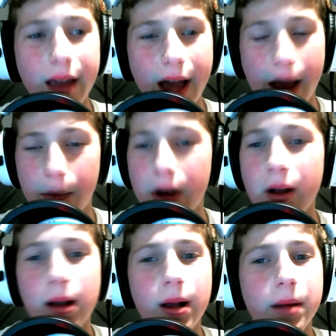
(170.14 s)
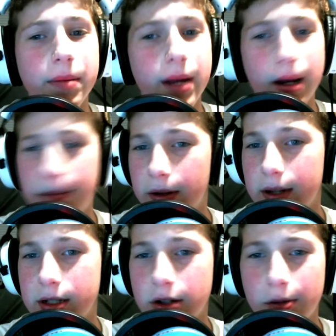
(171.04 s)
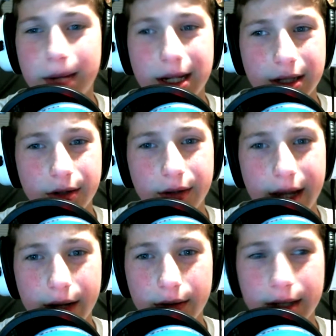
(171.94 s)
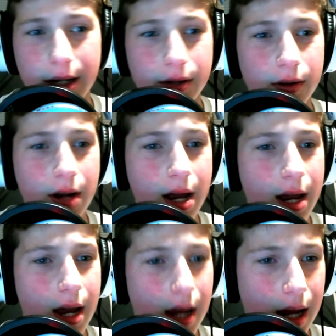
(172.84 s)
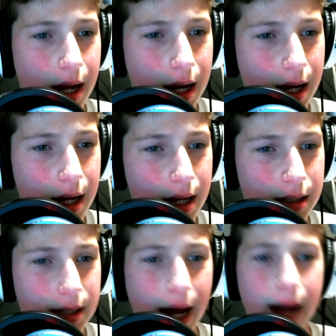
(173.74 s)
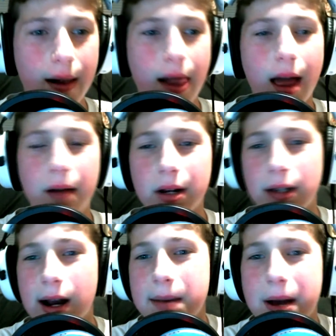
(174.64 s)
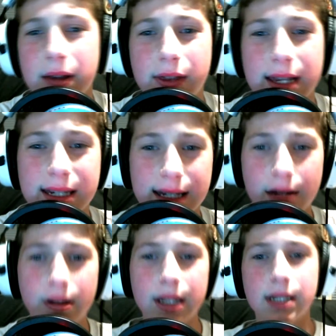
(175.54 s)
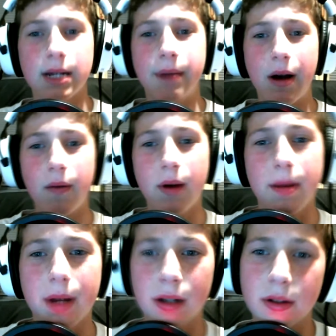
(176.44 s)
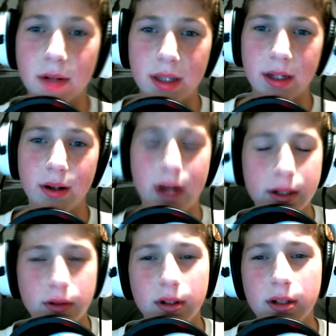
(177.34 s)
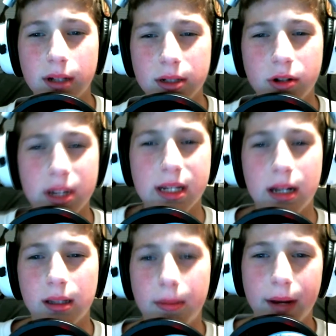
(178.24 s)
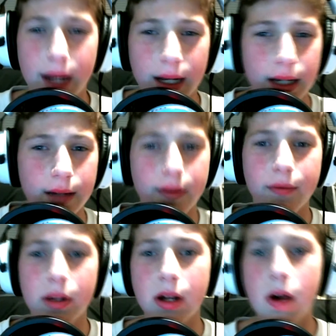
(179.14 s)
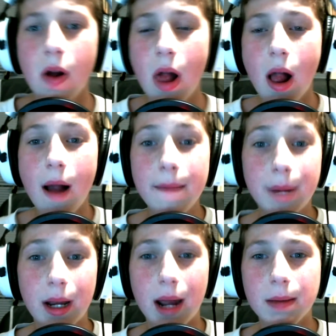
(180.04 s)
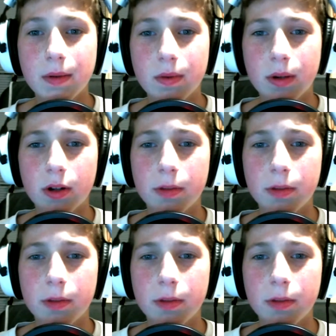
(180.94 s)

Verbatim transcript: I will be uploading. So I hope you guys enjoy that new schedule. And yeah, I want to talk about this series about what I'm going to do on here. I sort of addressed it at the beginning of the video but I will